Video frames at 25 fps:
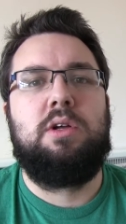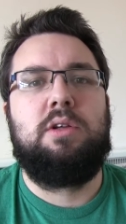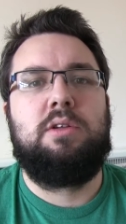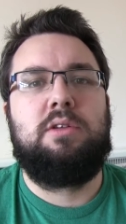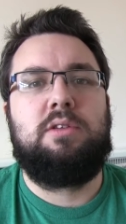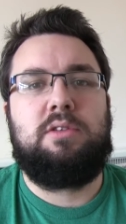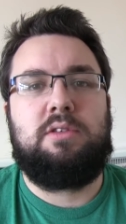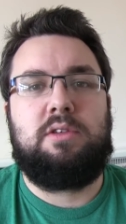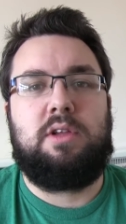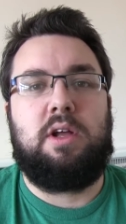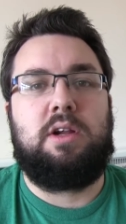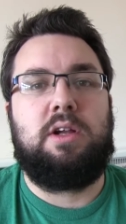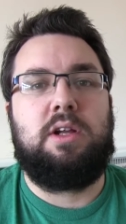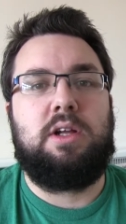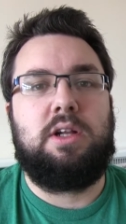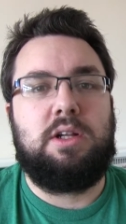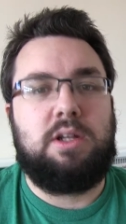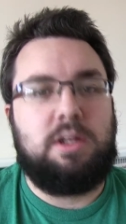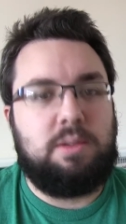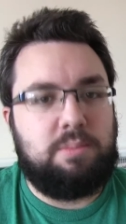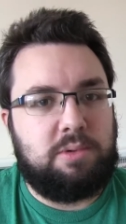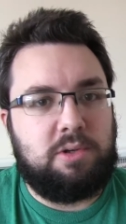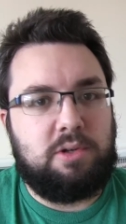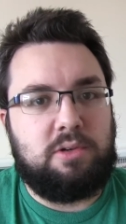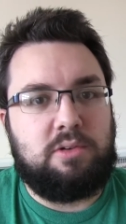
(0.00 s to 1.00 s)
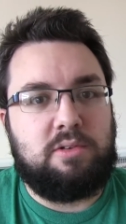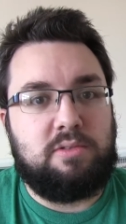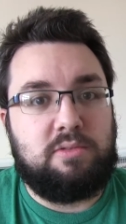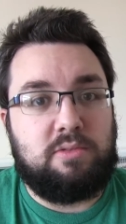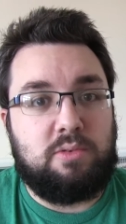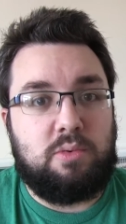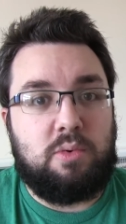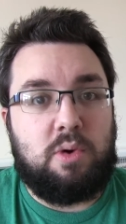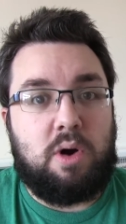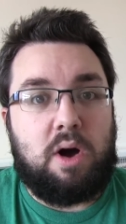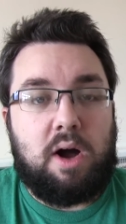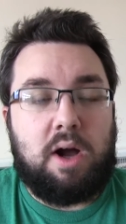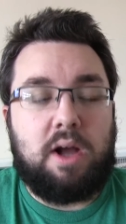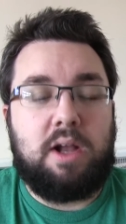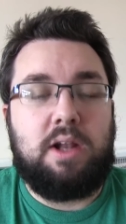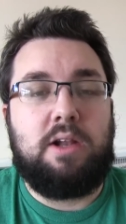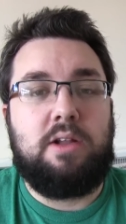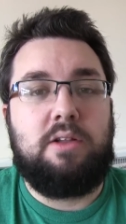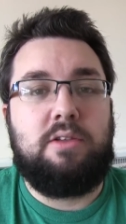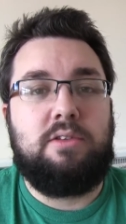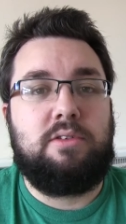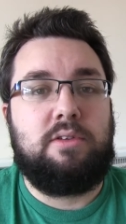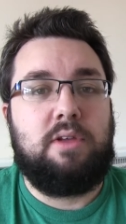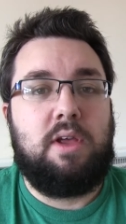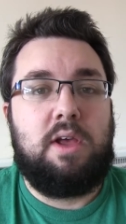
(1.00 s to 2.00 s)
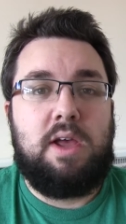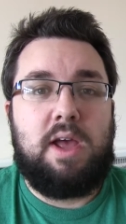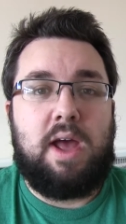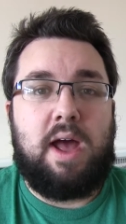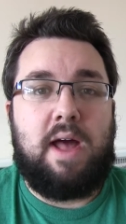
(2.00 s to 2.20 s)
stunningly beautiful islands